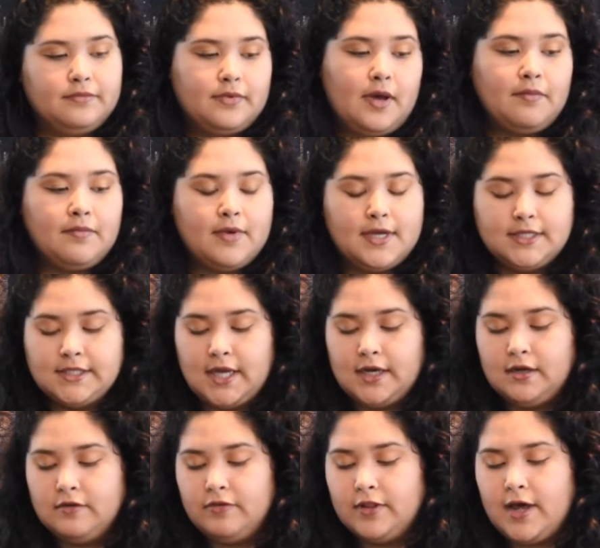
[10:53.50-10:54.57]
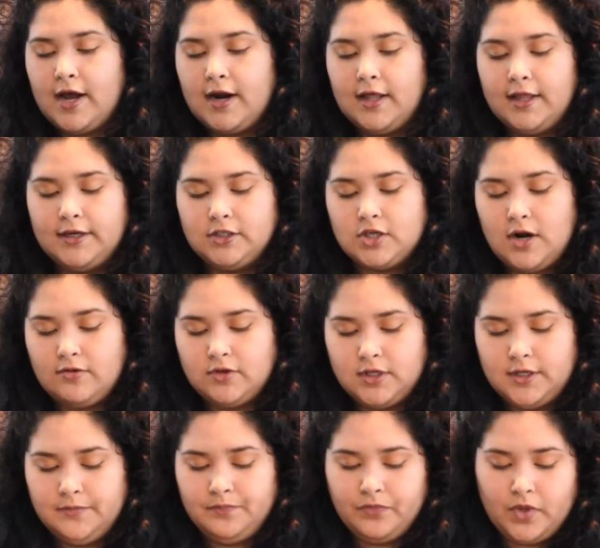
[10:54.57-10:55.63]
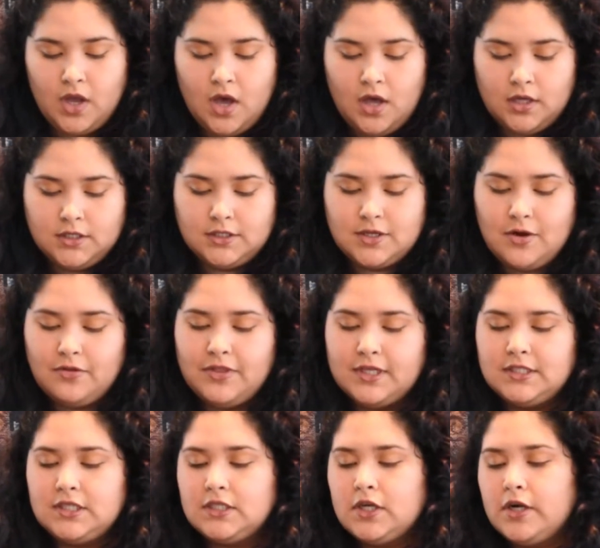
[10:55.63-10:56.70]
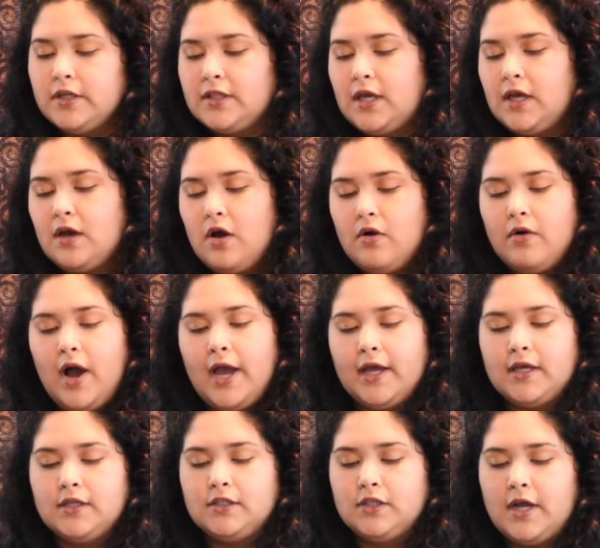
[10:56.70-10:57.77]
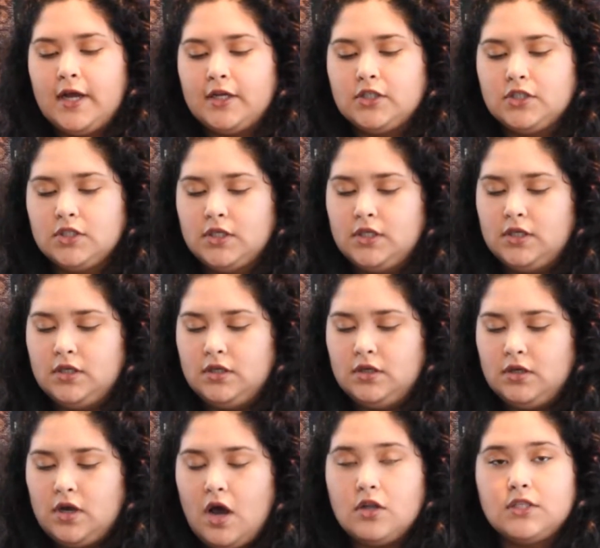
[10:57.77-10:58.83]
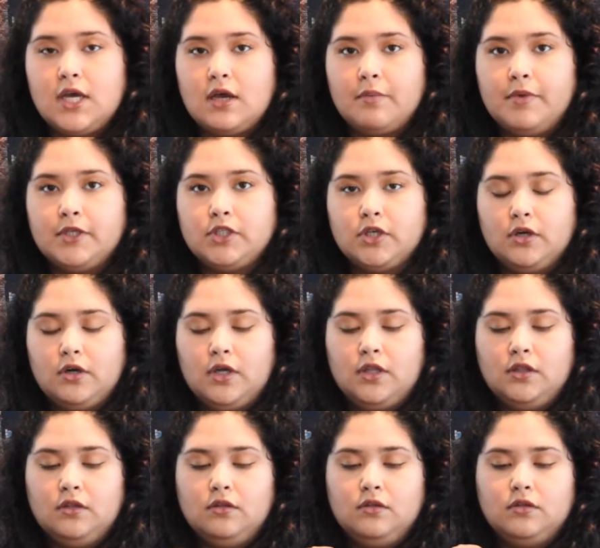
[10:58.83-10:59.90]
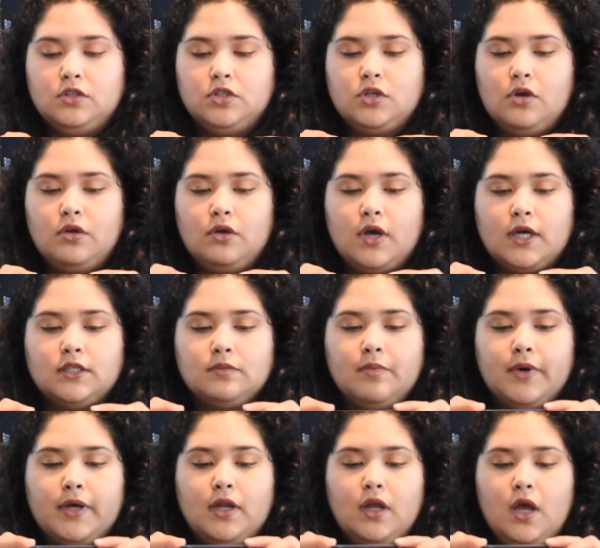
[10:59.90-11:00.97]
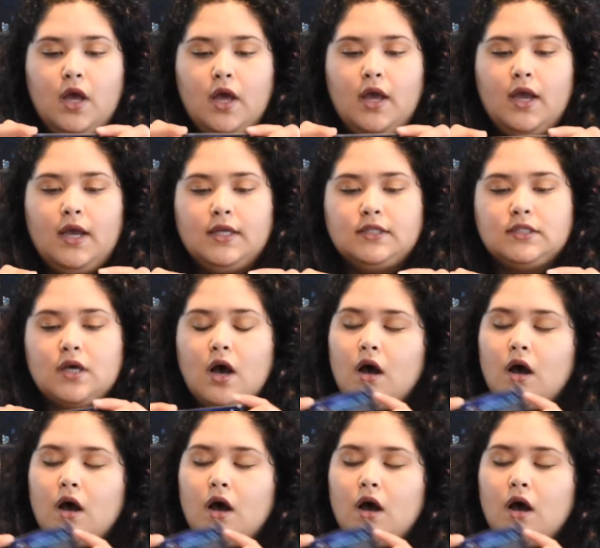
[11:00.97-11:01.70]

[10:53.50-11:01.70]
I'm excited for that. I like traveling. So this is her thing. Oh, I can actually, I'll take a picture and show you guys, but it's